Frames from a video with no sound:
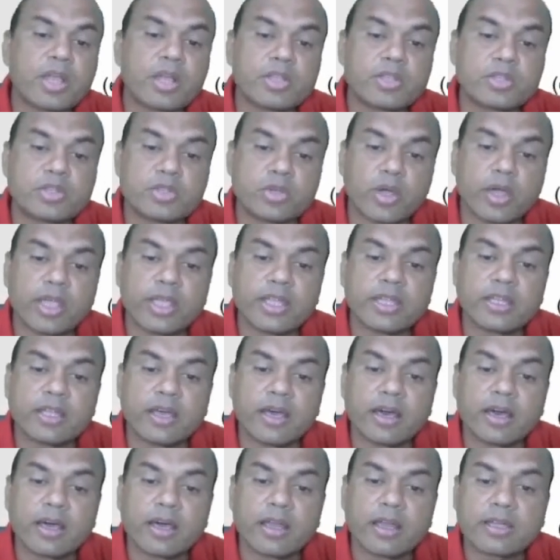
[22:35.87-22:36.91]
Join
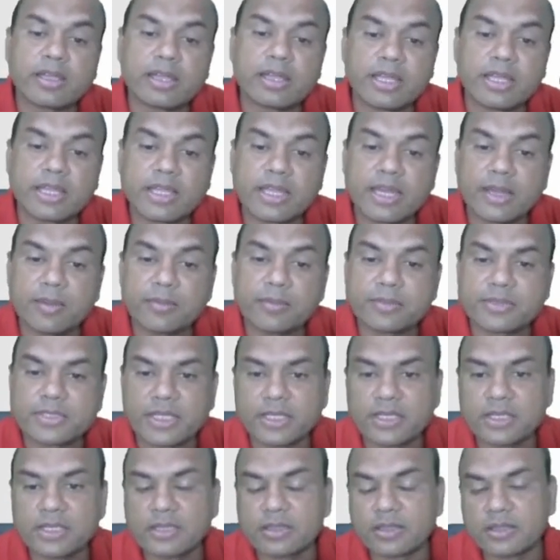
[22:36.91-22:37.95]
our Telegram
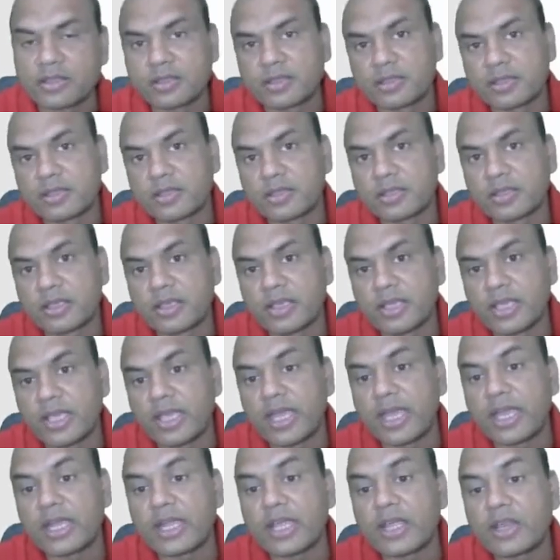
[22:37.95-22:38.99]
channel
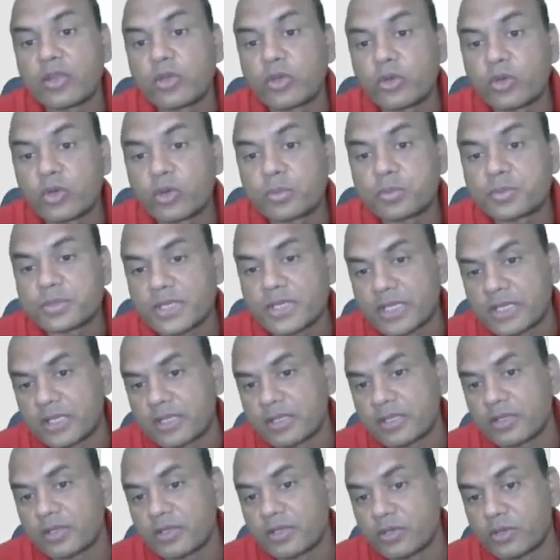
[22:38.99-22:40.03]
and our YouTube channel
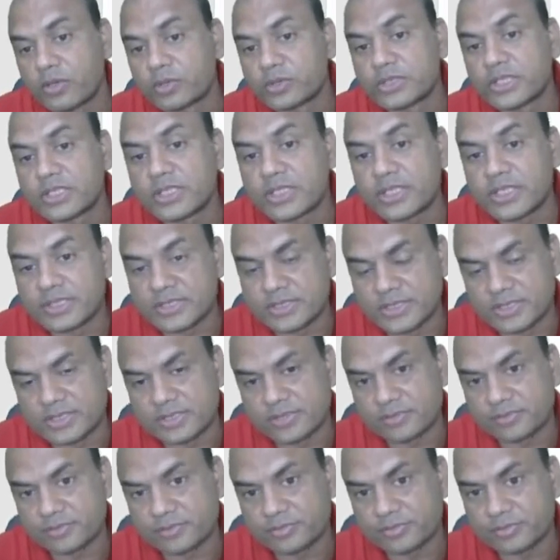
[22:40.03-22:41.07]
using this.
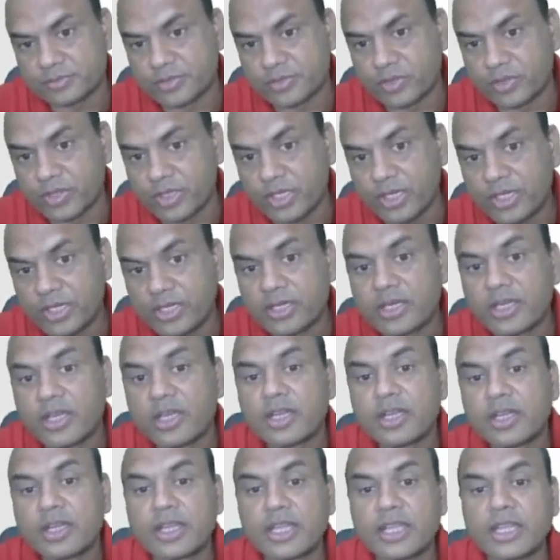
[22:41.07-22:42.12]
Okay.
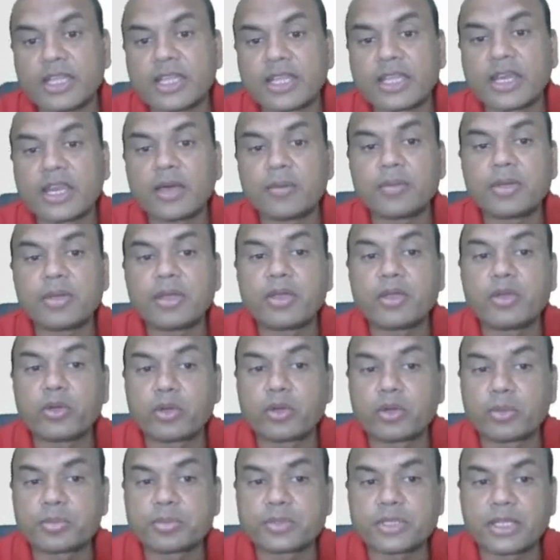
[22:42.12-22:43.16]
Telegram and
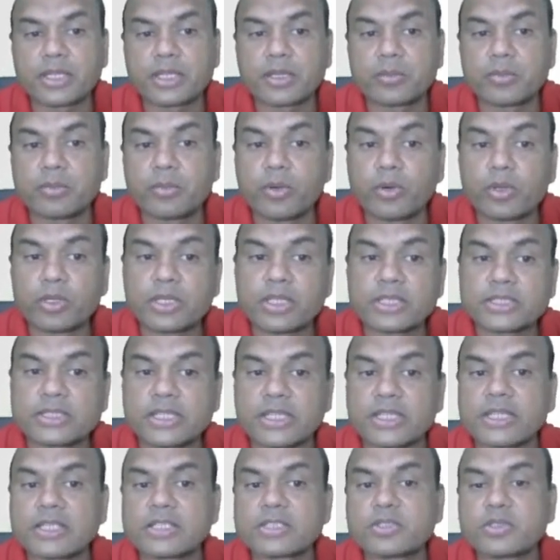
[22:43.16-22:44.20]
YouTube channel. Both the
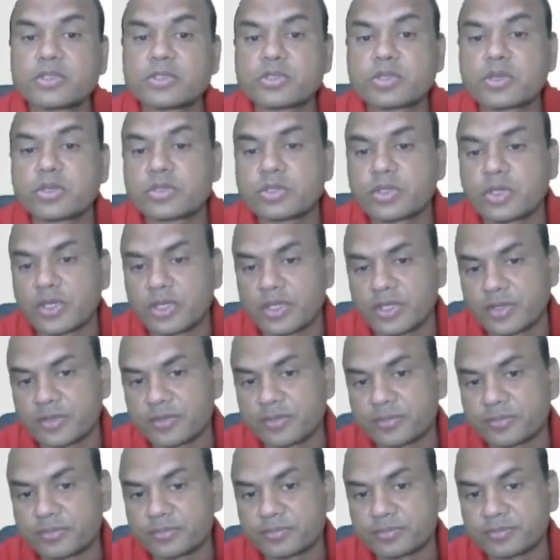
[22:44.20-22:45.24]
channels you should join.
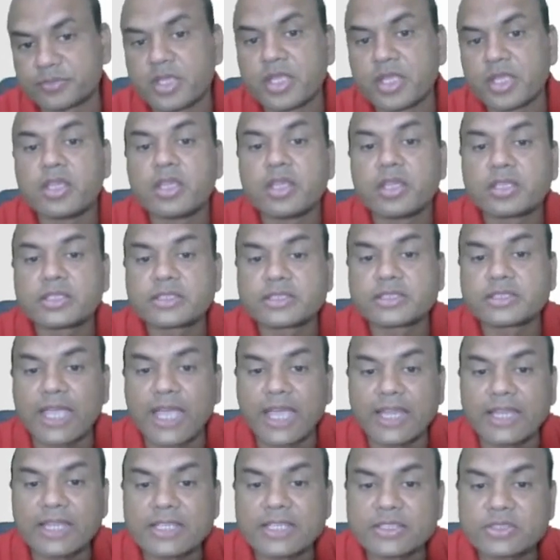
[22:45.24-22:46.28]

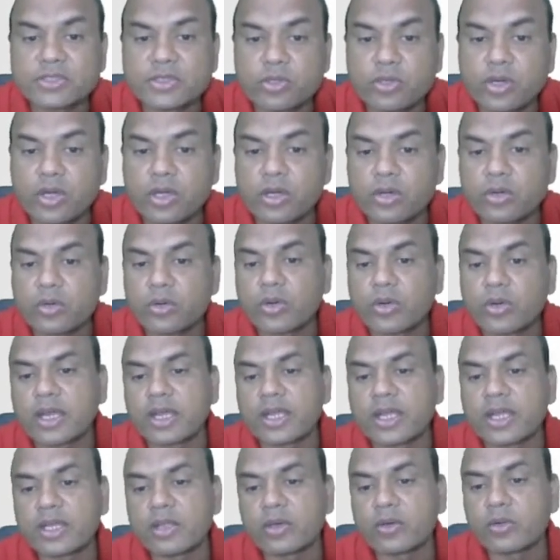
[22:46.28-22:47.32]
Scan this QR code
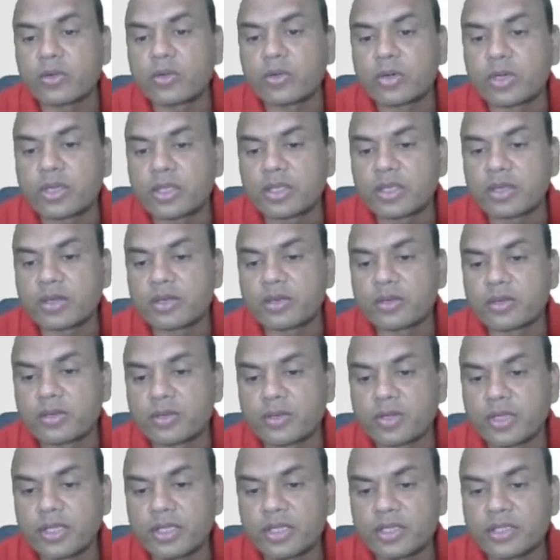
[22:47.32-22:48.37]
right now over here.
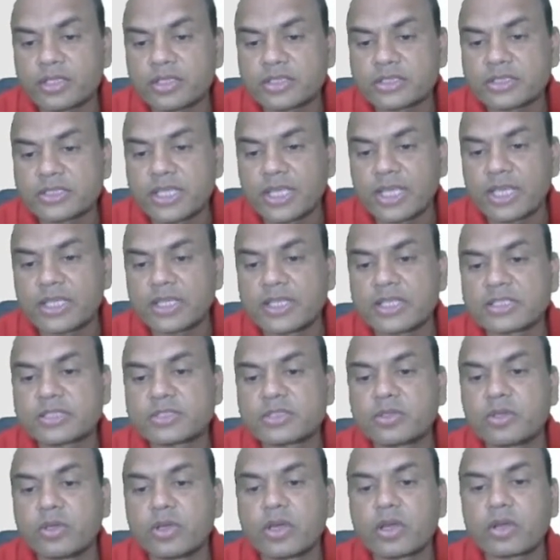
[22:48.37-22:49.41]
Okay, scan this
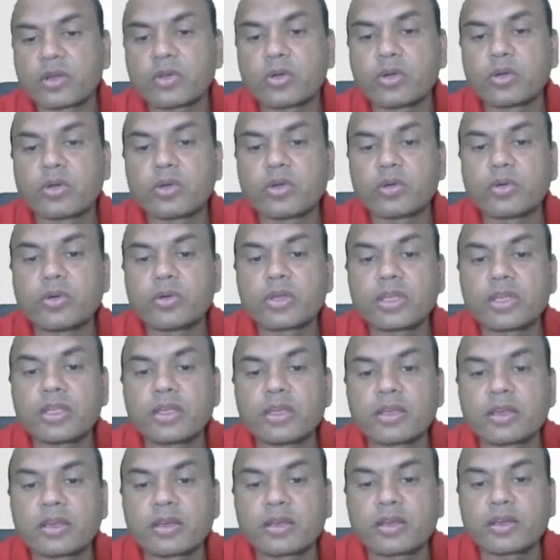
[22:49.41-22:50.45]
QR code over here,